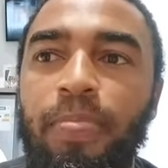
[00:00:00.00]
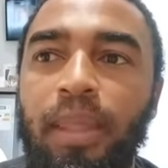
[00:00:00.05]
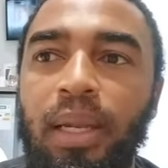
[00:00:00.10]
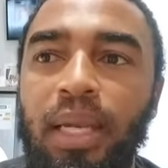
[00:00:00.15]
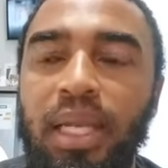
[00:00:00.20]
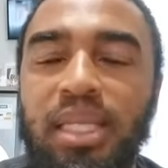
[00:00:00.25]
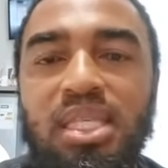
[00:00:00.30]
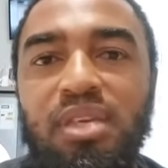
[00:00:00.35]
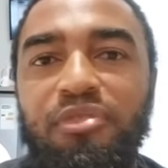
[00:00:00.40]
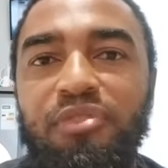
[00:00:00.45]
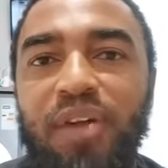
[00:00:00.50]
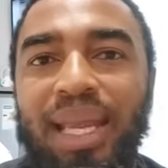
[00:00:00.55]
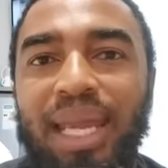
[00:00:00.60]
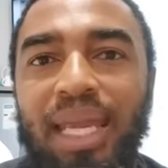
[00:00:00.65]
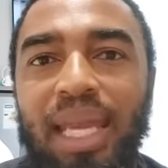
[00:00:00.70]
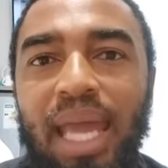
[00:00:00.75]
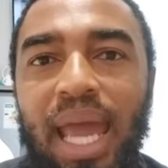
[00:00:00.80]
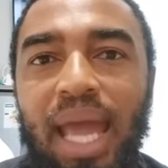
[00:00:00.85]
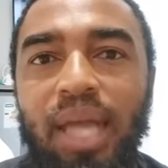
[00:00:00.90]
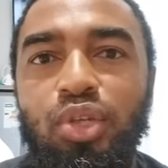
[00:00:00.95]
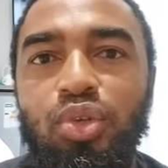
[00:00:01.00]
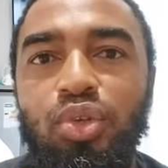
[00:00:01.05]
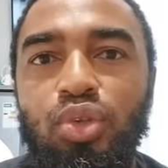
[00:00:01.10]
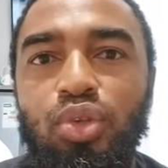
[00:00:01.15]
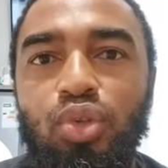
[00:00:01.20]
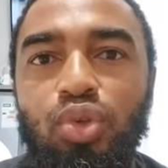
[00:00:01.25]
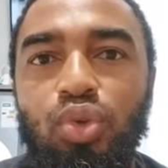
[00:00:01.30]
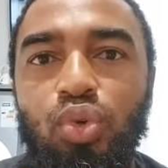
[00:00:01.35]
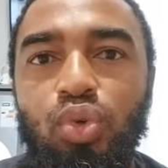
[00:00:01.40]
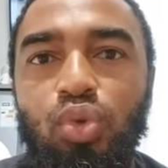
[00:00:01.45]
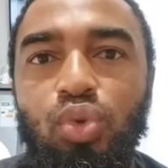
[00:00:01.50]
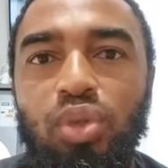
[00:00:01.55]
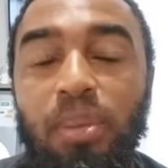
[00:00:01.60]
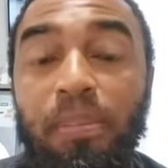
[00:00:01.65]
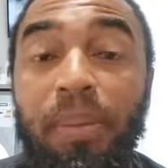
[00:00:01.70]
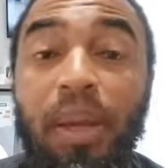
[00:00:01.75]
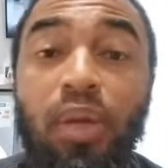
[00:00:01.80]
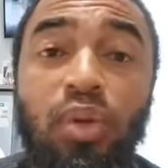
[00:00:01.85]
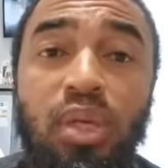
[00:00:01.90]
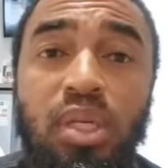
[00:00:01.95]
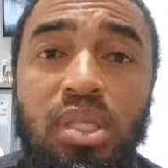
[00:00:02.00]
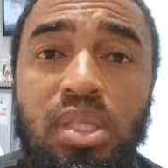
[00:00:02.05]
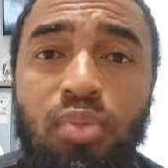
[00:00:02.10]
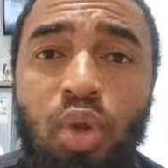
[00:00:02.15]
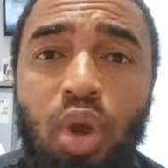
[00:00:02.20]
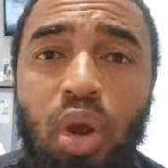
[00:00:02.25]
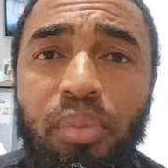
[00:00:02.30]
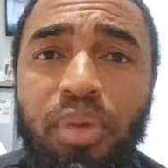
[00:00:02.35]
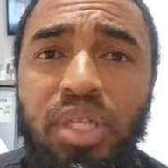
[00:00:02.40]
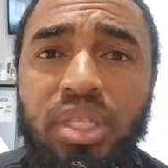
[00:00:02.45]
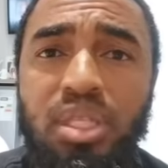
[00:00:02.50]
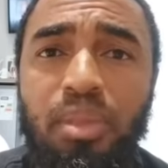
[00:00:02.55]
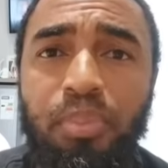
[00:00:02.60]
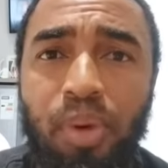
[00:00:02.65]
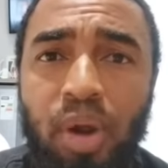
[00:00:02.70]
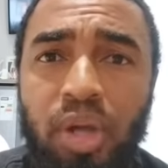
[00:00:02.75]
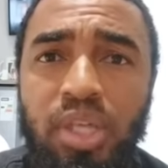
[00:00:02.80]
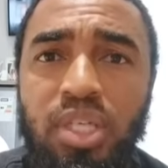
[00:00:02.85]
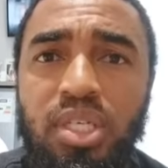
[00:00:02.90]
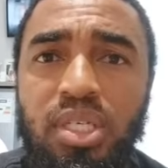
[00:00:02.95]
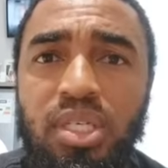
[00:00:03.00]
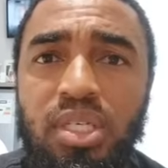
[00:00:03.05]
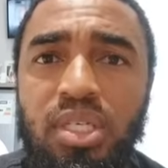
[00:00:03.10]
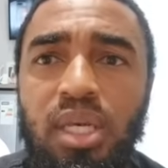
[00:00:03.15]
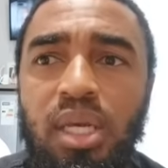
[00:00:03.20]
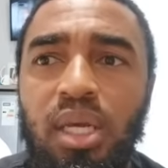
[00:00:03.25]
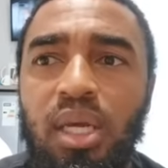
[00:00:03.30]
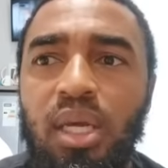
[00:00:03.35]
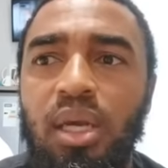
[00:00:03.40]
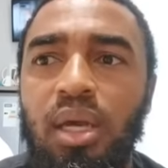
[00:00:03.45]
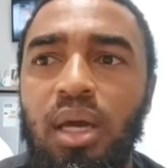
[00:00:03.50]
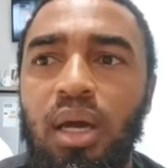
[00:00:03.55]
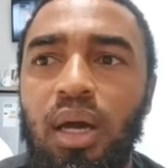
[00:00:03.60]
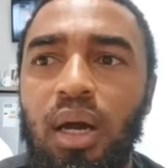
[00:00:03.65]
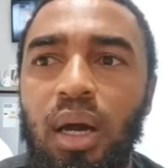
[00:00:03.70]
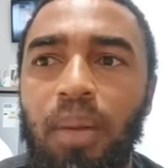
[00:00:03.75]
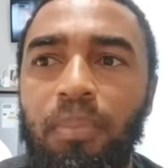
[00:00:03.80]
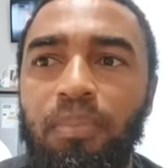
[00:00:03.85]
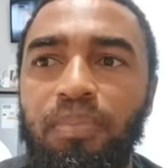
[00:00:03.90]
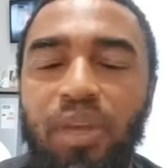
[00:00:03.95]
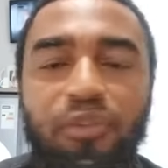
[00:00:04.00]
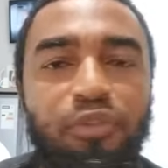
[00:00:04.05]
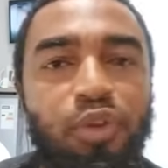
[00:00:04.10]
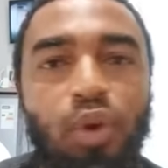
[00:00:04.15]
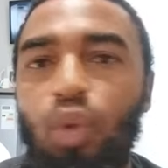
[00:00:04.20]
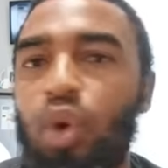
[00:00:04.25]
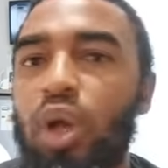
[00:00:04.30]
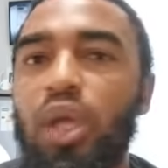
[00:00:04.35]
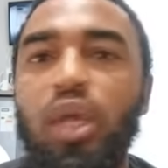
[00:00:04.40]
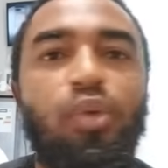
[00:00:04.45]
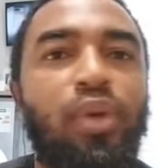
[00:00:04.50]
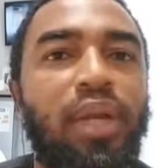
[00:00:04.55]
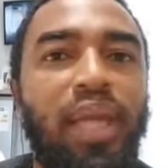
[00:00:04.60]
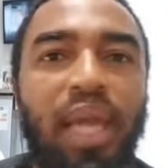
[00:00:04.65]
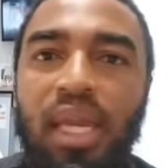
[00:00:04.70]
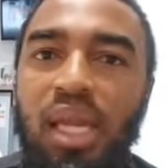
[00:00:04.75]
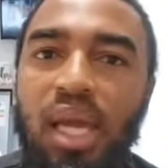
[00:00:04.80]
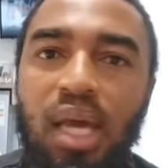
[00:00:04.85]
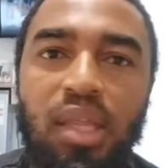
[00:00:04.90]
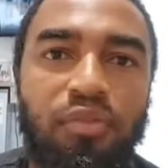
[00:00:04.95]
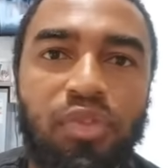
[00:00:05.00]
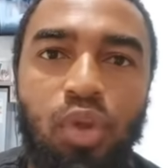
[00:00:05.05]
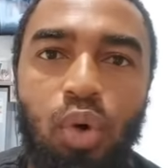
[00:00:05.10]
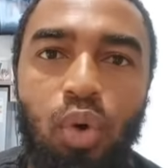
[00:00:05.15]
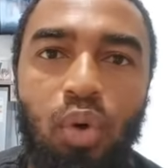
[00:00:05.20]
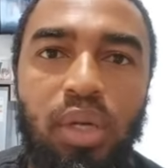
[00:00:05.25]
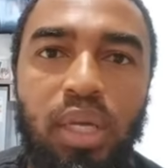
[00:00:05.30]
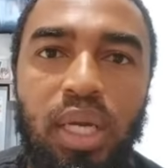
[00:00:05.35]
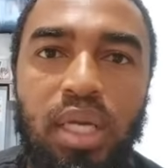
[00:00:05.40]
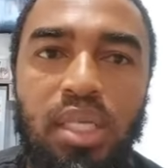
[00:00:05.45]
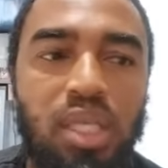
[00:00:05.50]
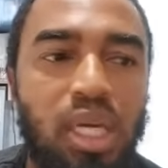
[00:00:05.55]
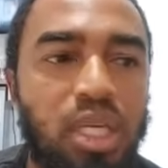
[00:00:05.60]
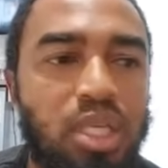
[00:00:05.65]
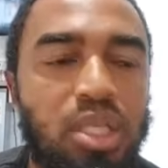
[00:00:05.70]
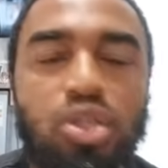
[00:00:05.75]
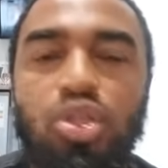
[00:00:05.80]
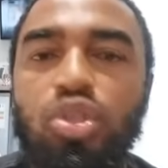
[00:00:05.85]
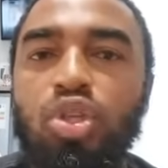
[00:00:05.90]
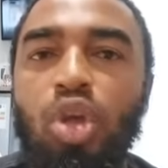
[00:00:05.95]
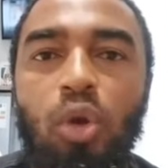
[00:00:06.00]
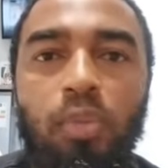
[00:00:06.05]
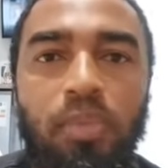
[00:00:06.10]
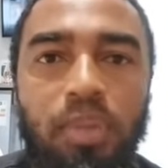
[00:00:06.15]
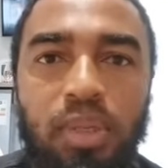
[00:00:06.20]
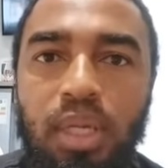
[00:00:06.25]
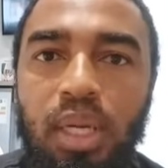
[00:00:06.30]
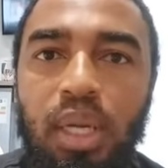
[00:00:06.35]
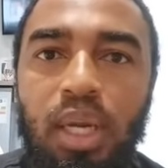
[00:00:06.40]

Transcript: Let's see if I can add you to the Penalism community branches. Um, if you're working with any other of the organizations, dope.